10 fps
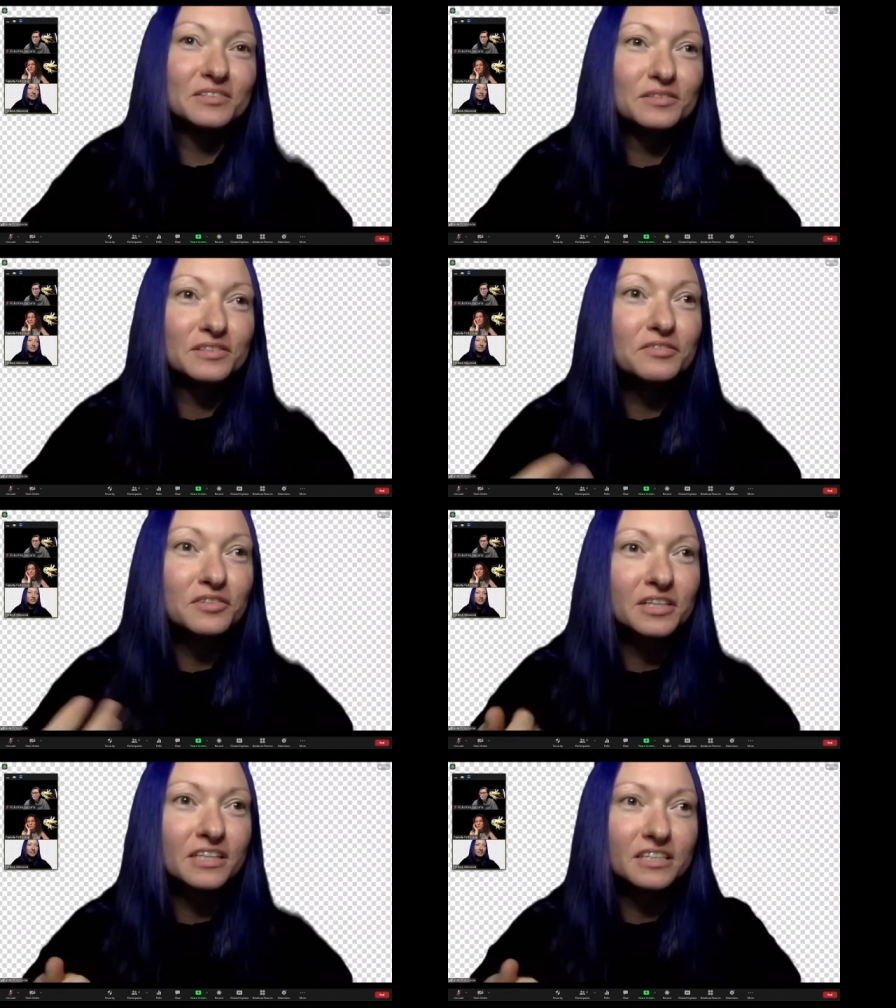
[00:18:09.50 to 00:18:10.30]
are
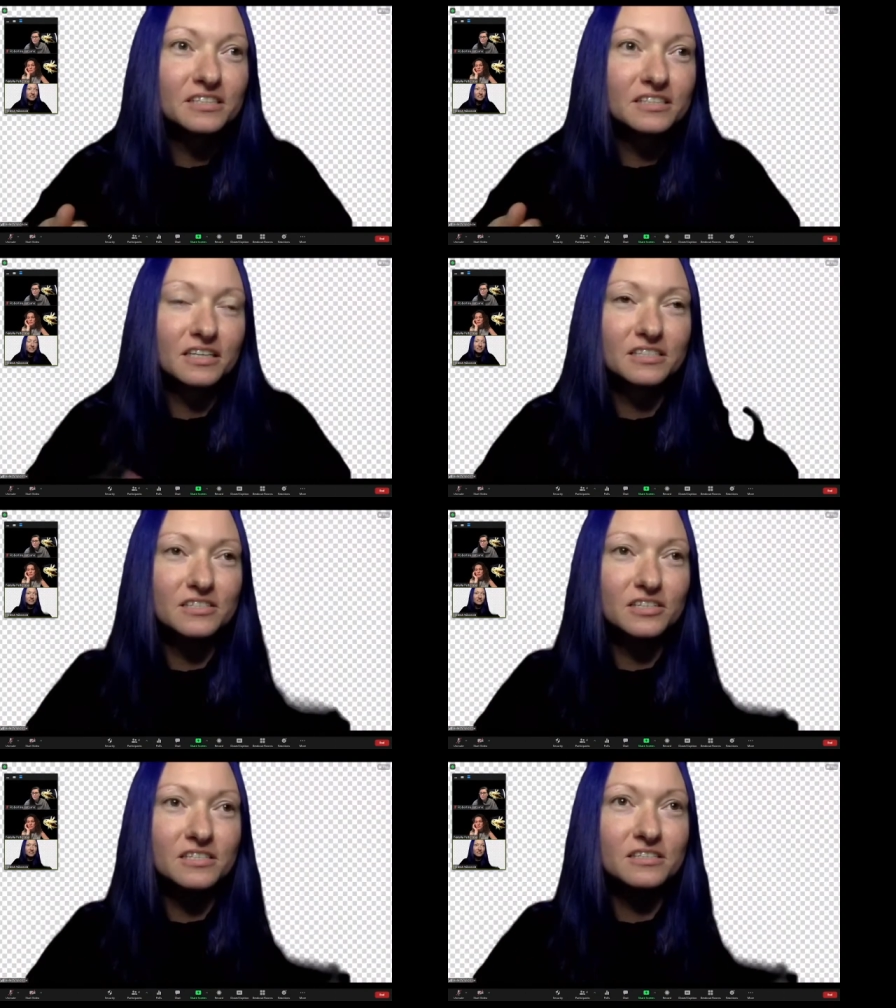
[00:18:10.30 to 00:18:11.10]
different. It's
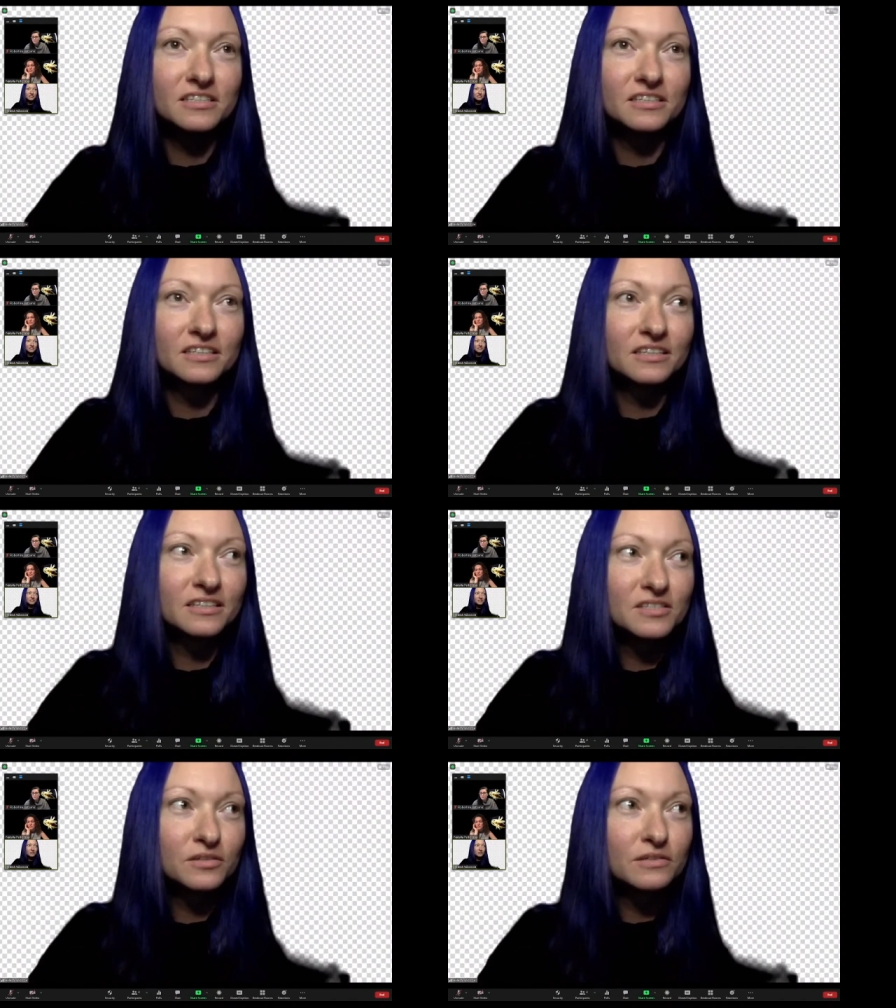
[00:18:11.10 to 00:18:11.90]
just
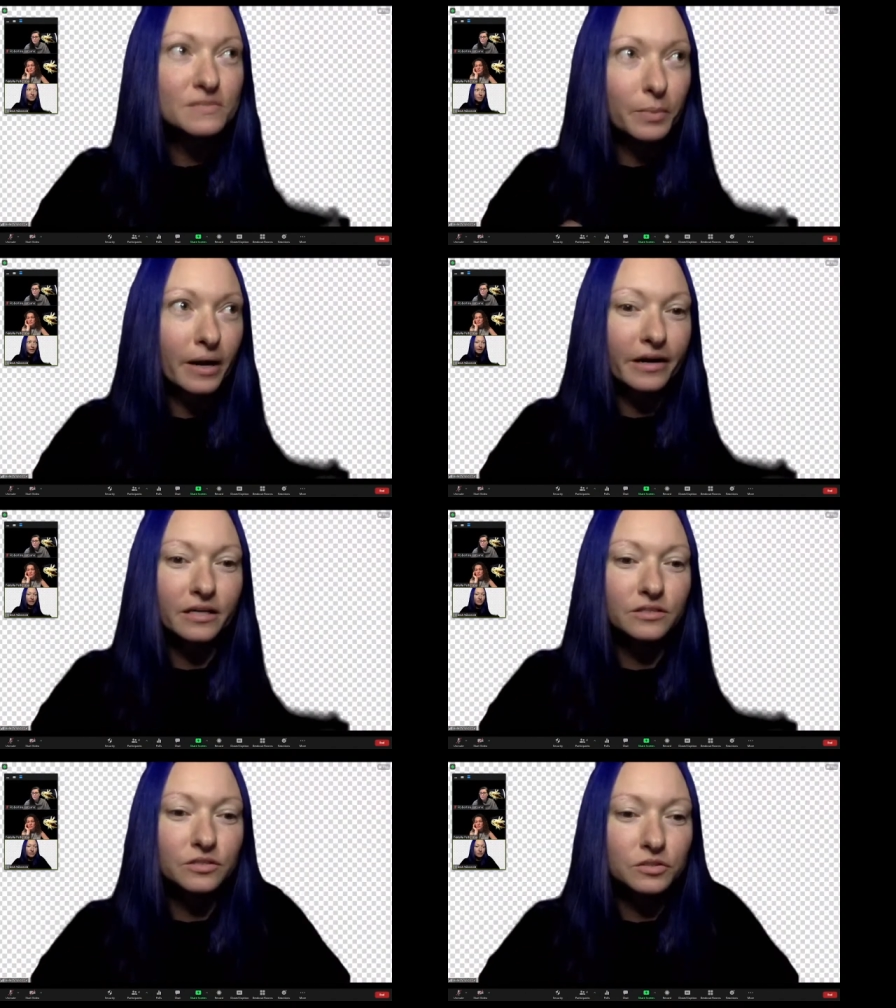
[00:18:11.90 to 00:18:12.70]
so inspiring